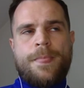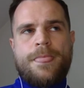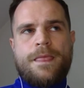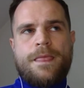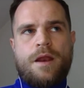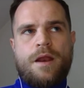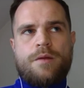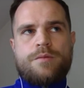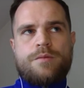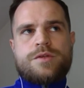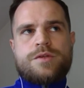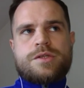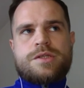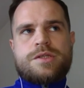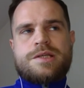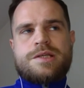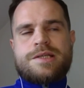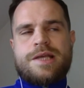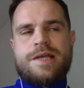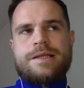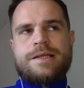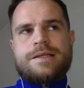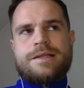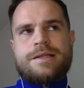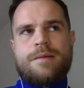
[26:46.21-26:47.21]
you know, to
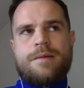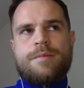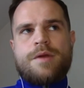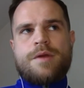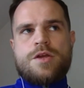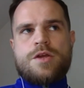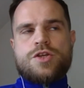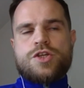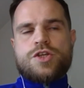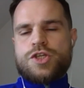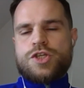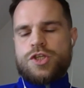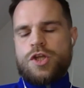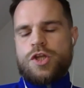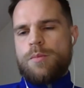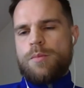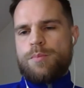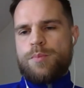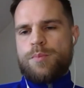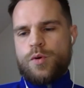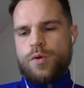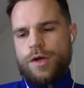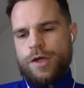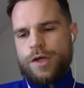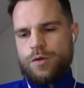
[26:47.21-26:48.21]
say to them,
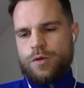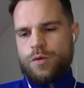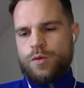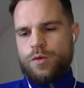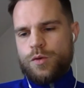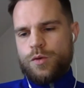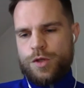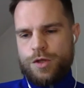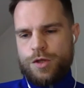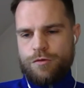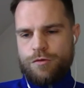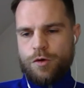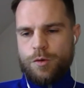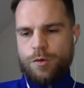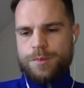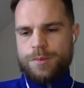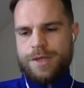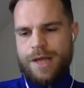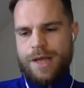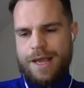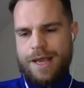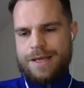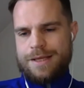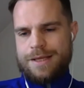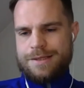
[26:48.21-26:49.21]
stop putting all your
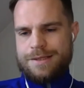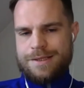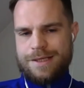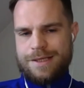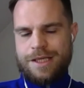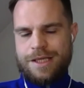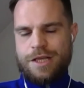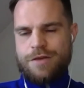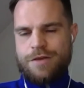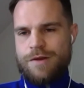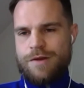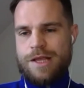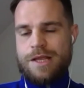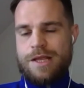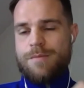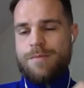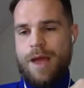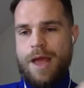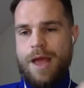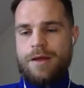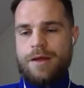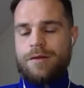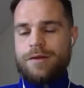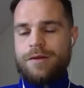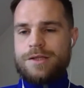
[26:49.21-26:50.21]
updates in your
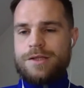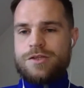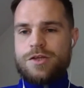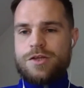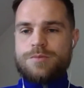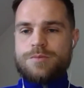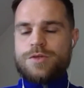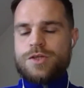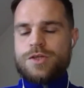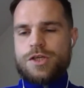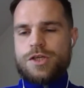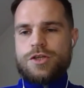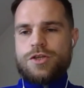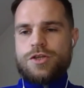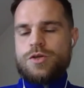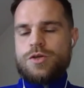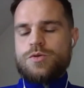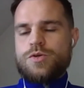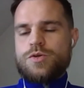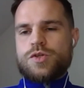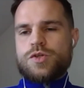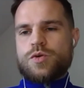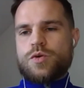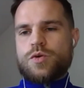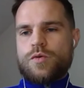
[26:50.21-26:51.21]
email in terms of your
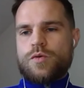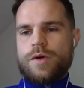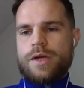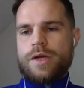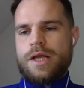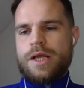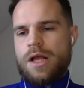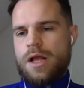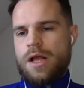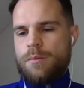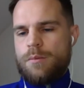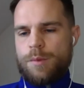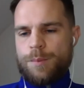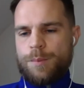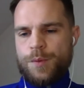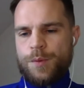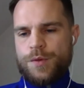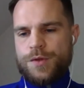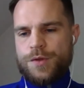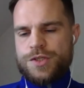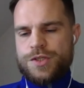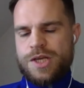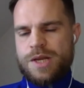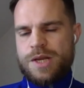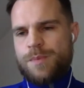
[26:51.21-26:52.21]
news story, but
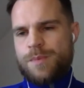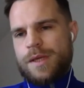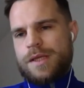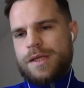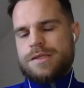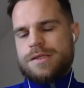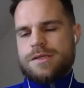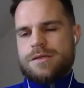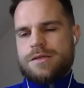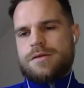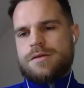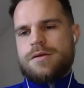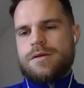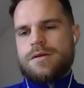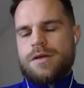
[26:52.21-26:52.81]
put the snippets.